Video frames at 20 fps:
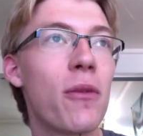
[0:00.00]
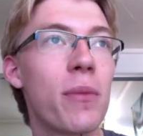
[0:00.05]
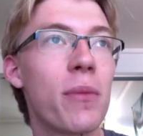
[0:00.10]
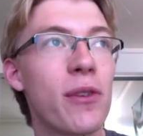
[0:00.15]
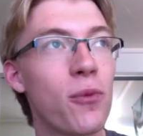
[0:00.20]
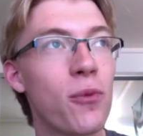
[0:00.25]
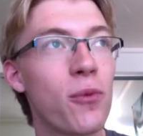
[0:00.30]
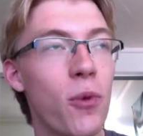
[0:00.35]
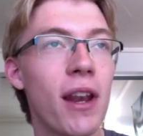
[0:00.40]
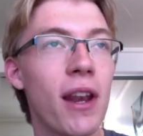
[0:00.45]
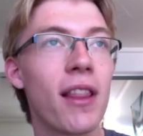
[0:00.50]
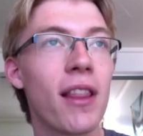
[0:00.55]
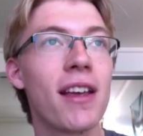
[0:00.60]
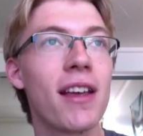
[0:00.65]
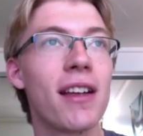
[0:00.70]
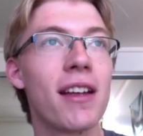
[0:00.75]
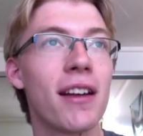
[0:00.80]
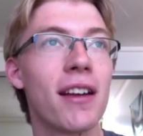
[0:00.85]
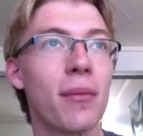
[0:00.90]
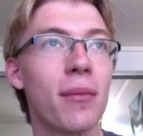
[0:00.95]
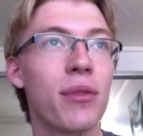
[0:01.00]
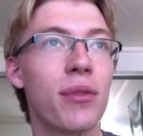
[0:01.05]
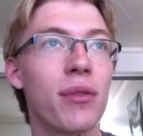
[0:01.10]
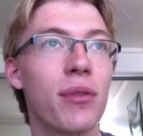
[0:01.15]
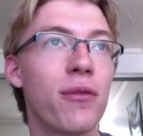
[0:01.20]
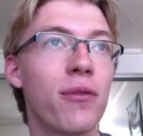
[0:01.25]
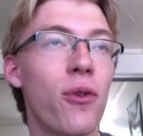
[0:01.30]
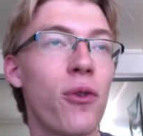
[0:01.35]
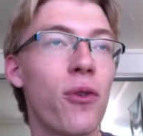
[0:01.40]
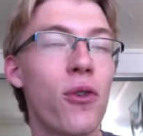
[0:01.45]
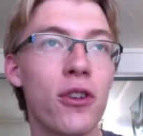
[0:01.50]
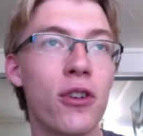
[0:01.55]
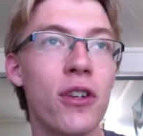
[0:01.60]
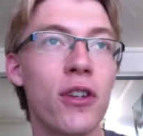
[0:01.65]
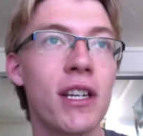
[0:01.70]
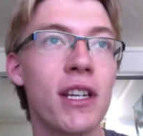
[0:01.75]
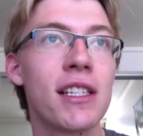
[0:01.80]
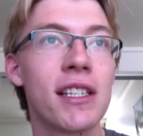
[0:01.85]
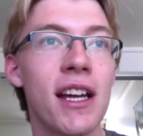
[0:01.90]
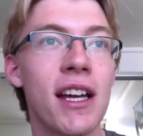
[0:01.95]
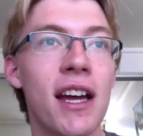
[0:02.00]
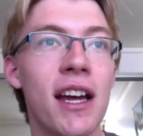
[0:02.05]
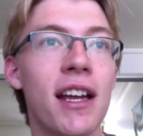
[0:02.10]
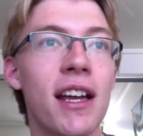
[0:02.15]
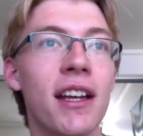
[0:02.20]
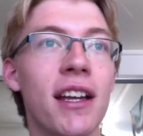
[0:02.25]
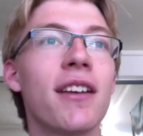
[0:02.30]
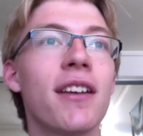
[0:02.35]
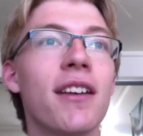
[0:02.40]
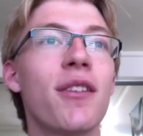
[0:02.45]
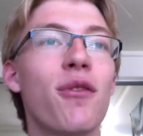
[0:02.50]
open in 1 theater before New Year's Day